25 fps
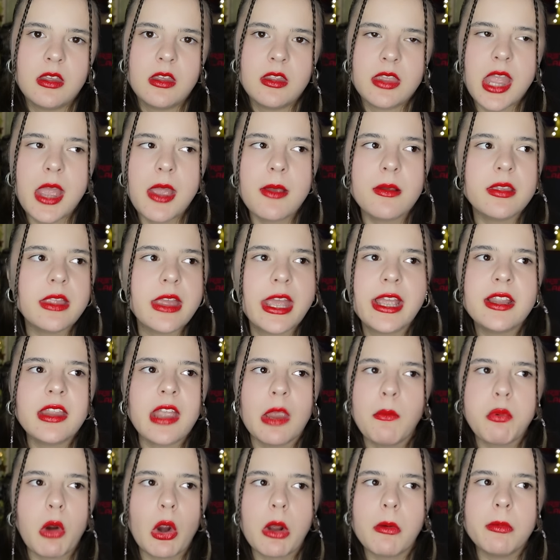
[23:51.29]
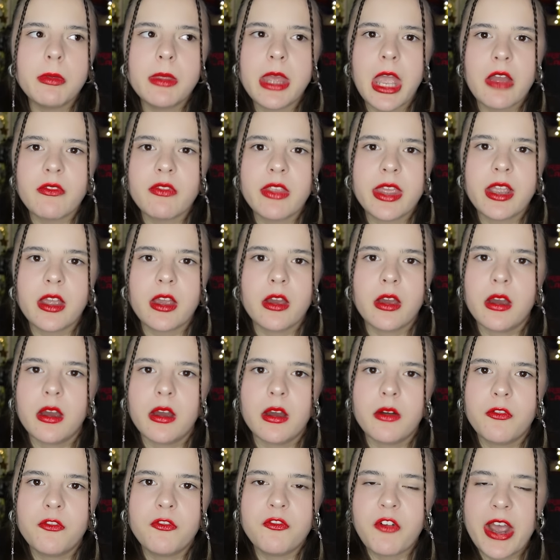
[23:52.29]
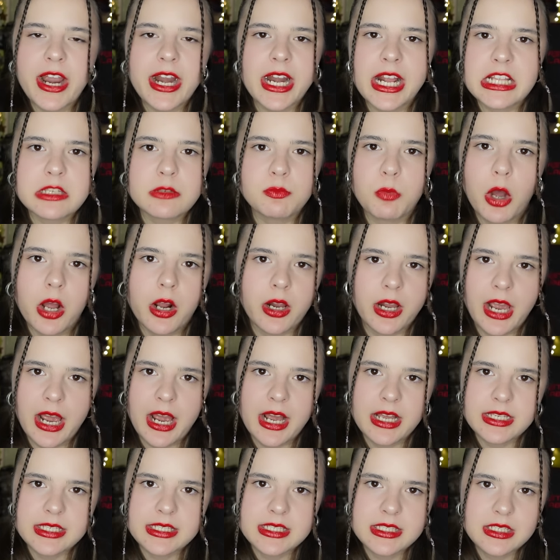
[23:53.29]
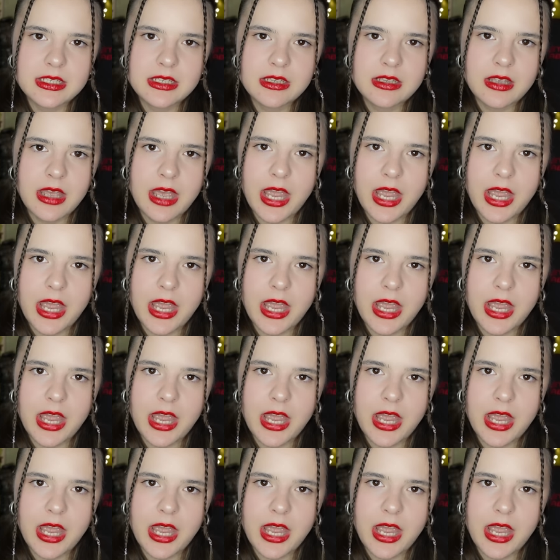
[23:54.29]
They probably have, like, a finance podcast.